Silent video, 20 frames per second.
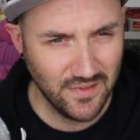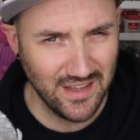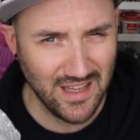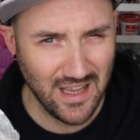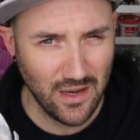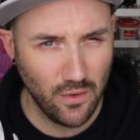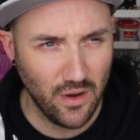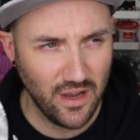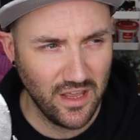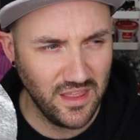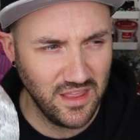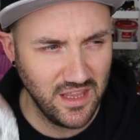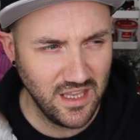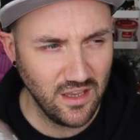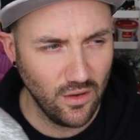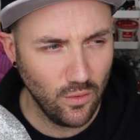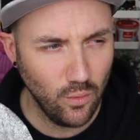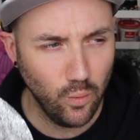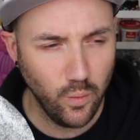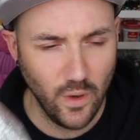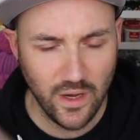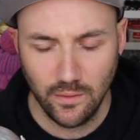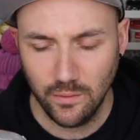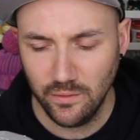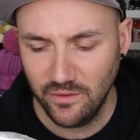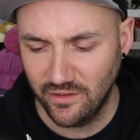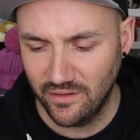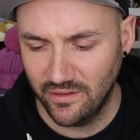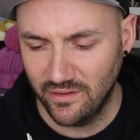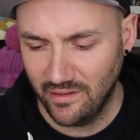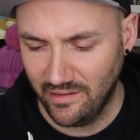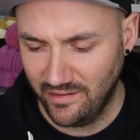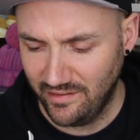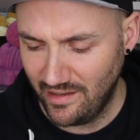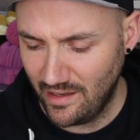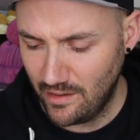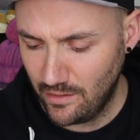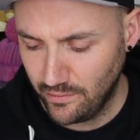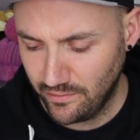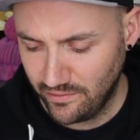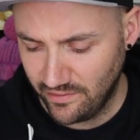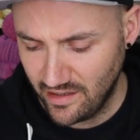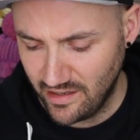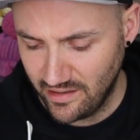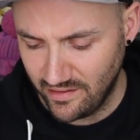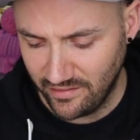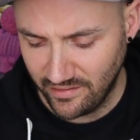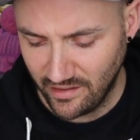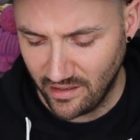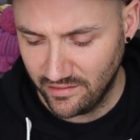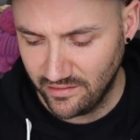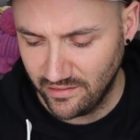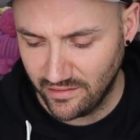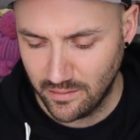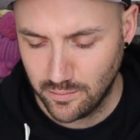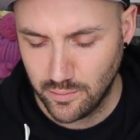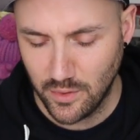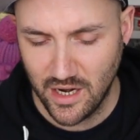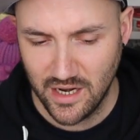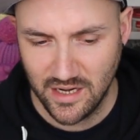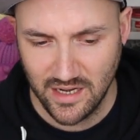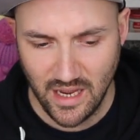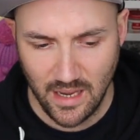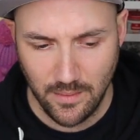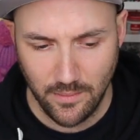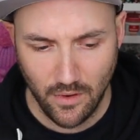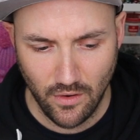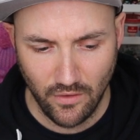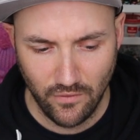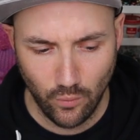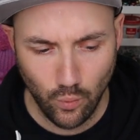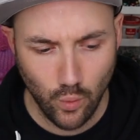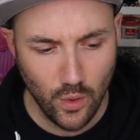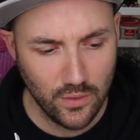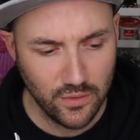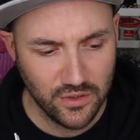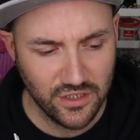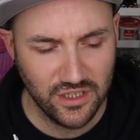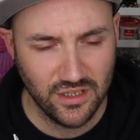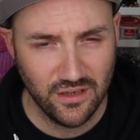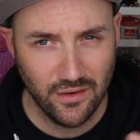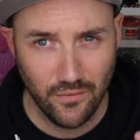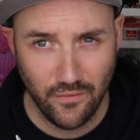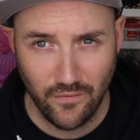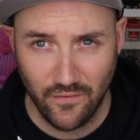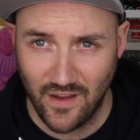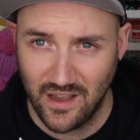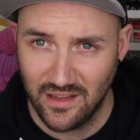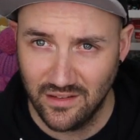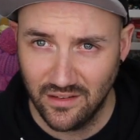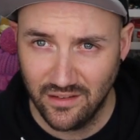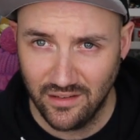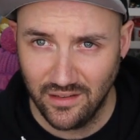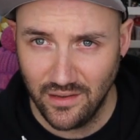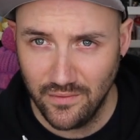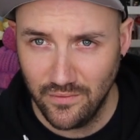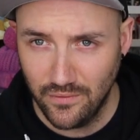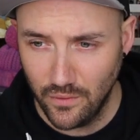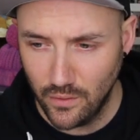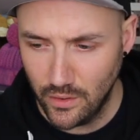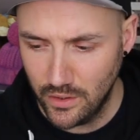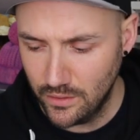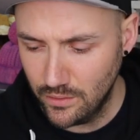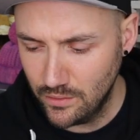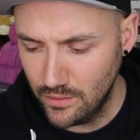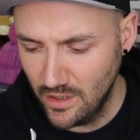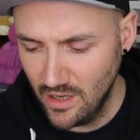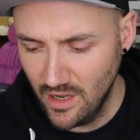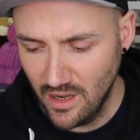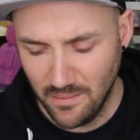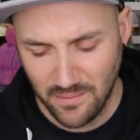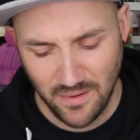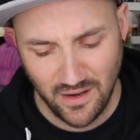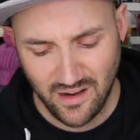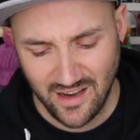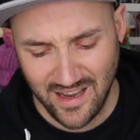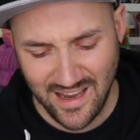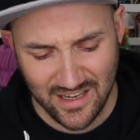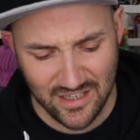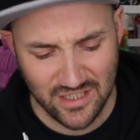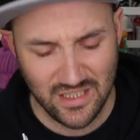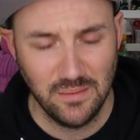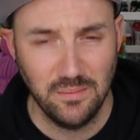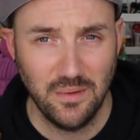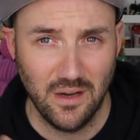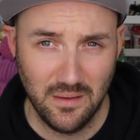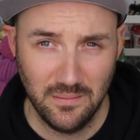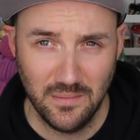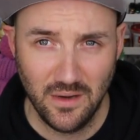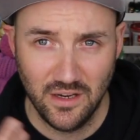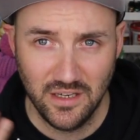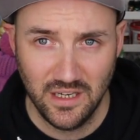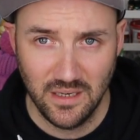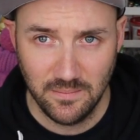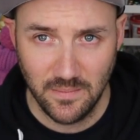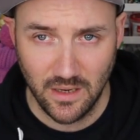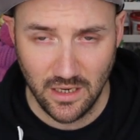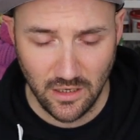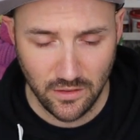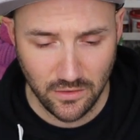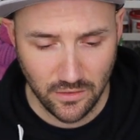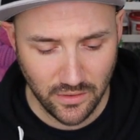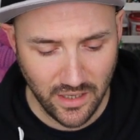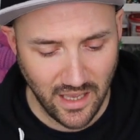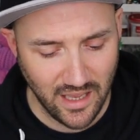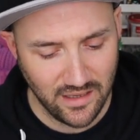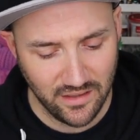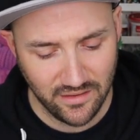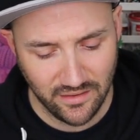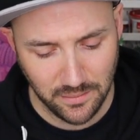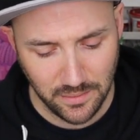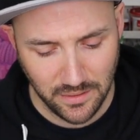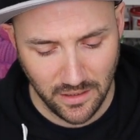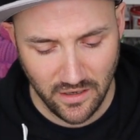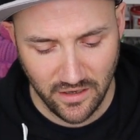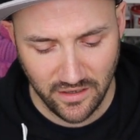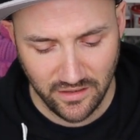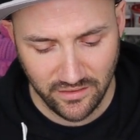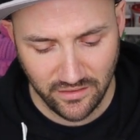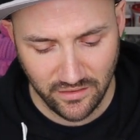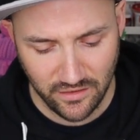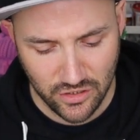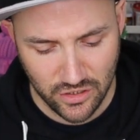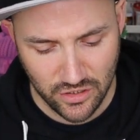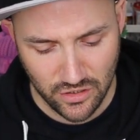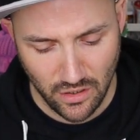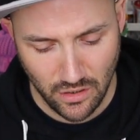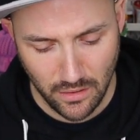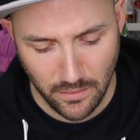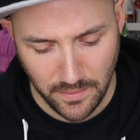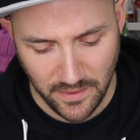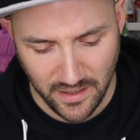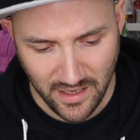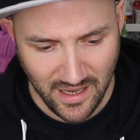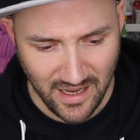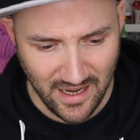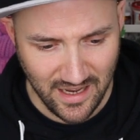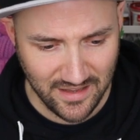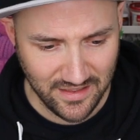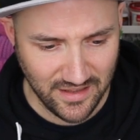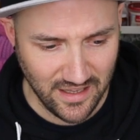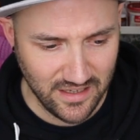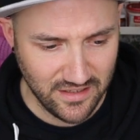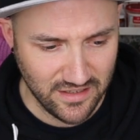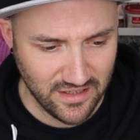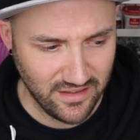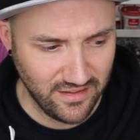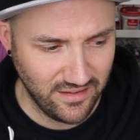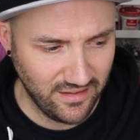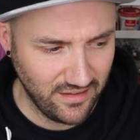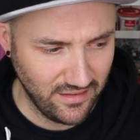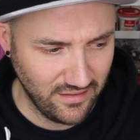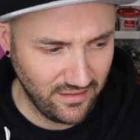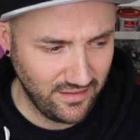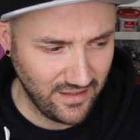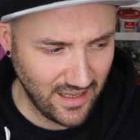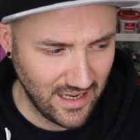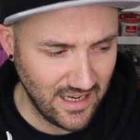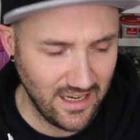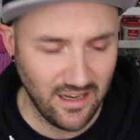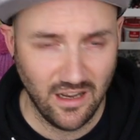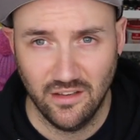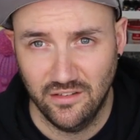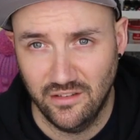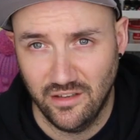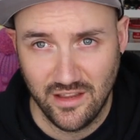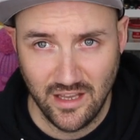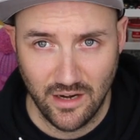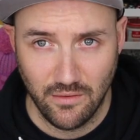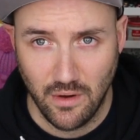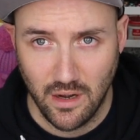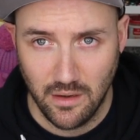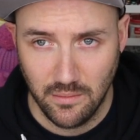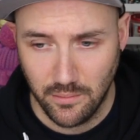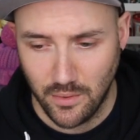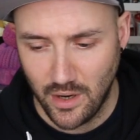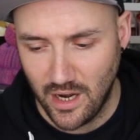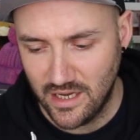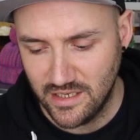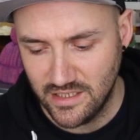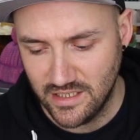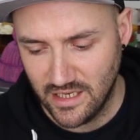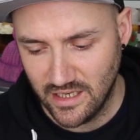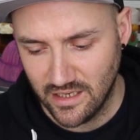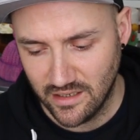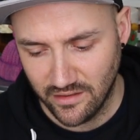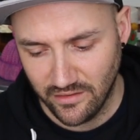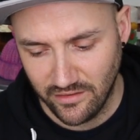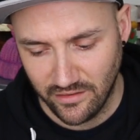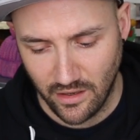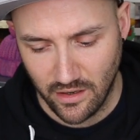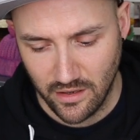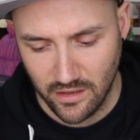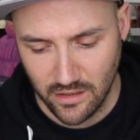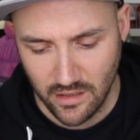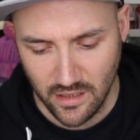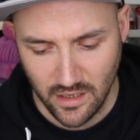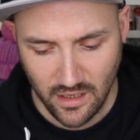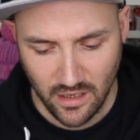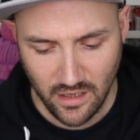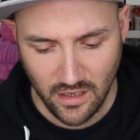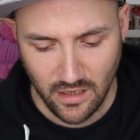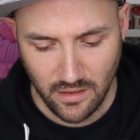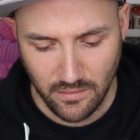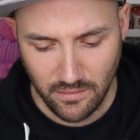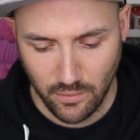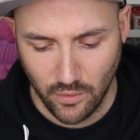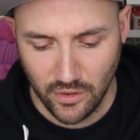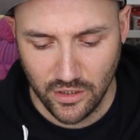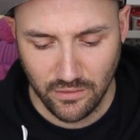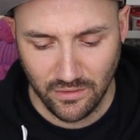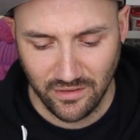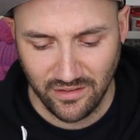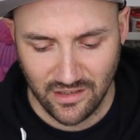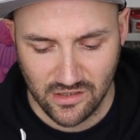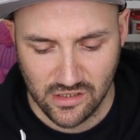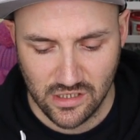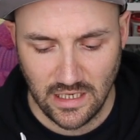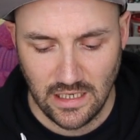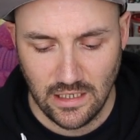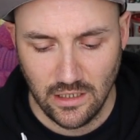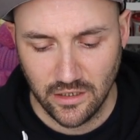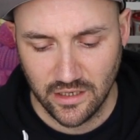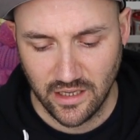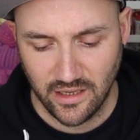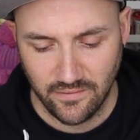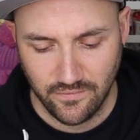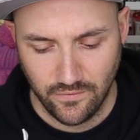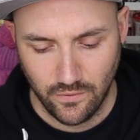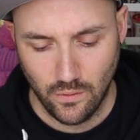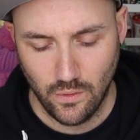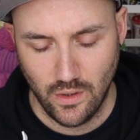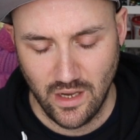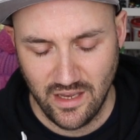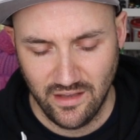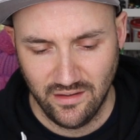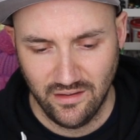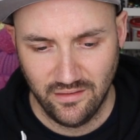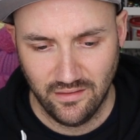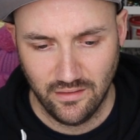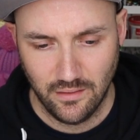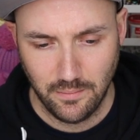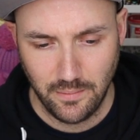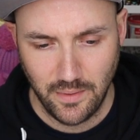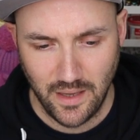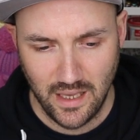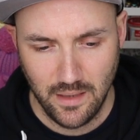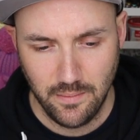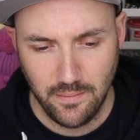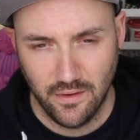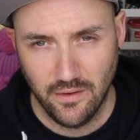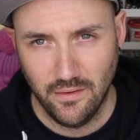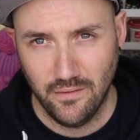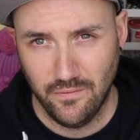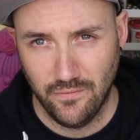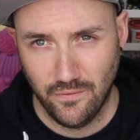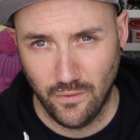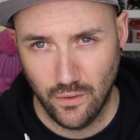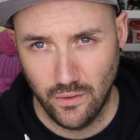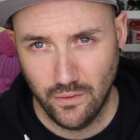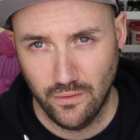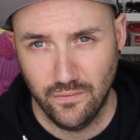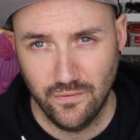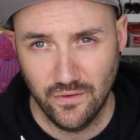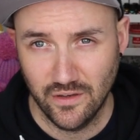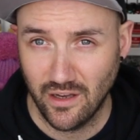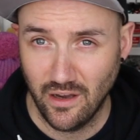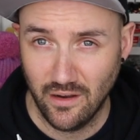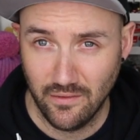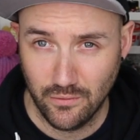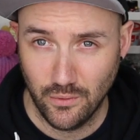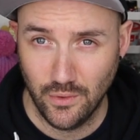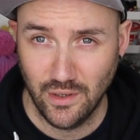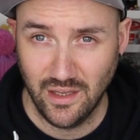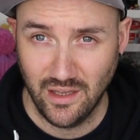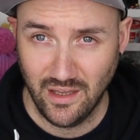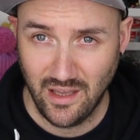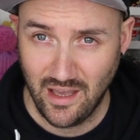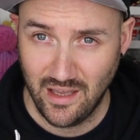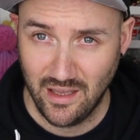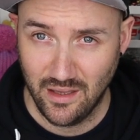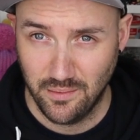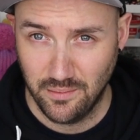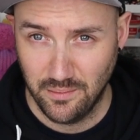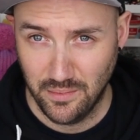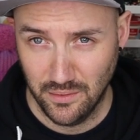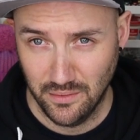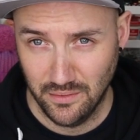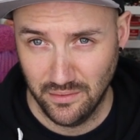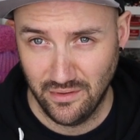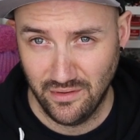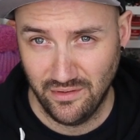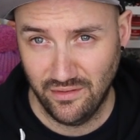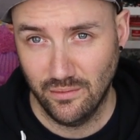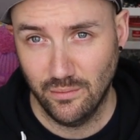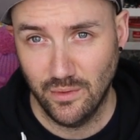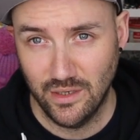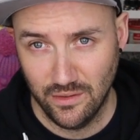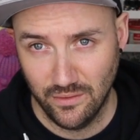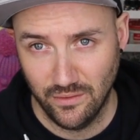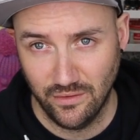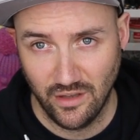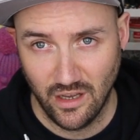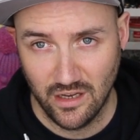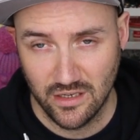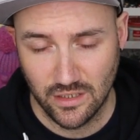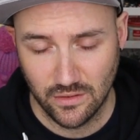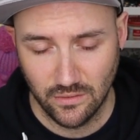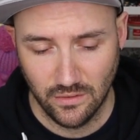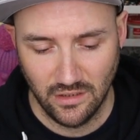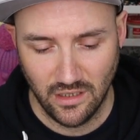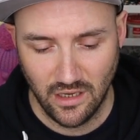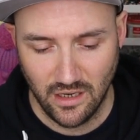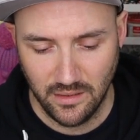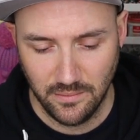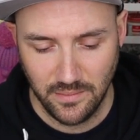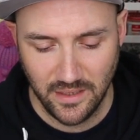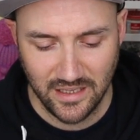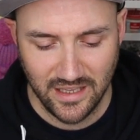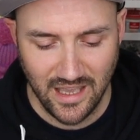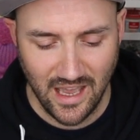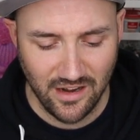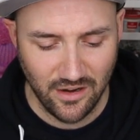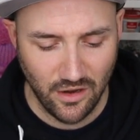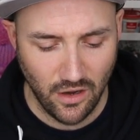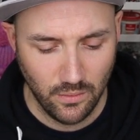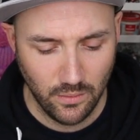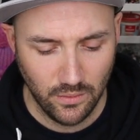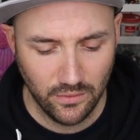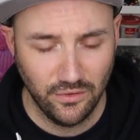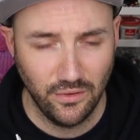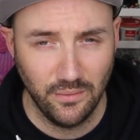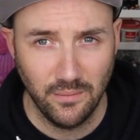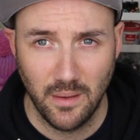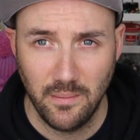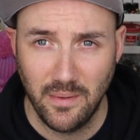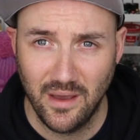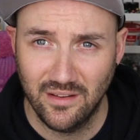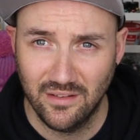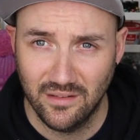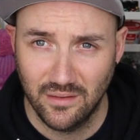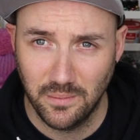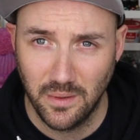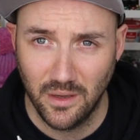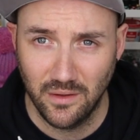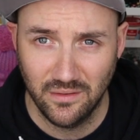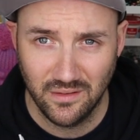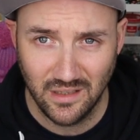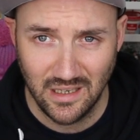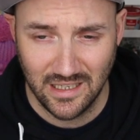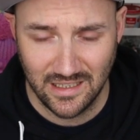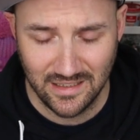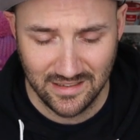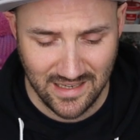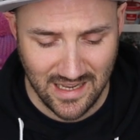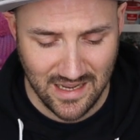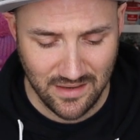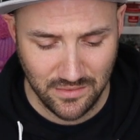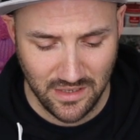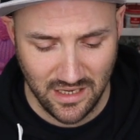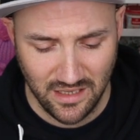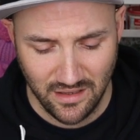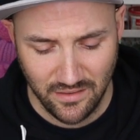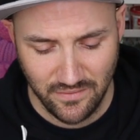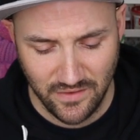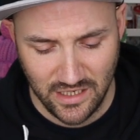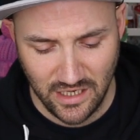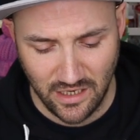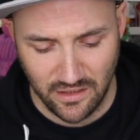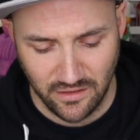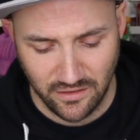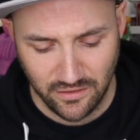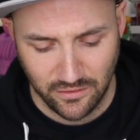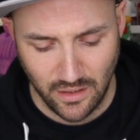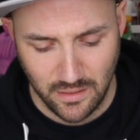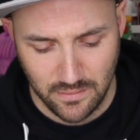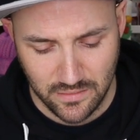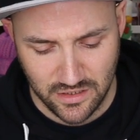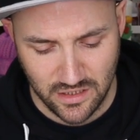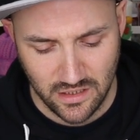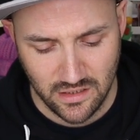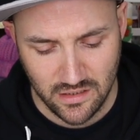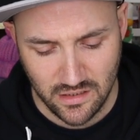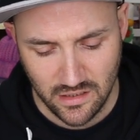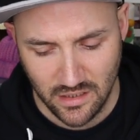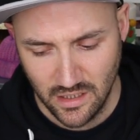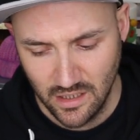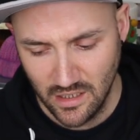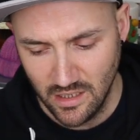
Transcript: Now, I think Wilton sells this under the brand name of Wilton Fancy Foil, but I actually buy mine in my local cake supplies shop, and they just sell it under their own branding. So what you're essentially looking for is paper foil for covering cake boards when you're searching online. But again, I will do my best to post a link down in the video description.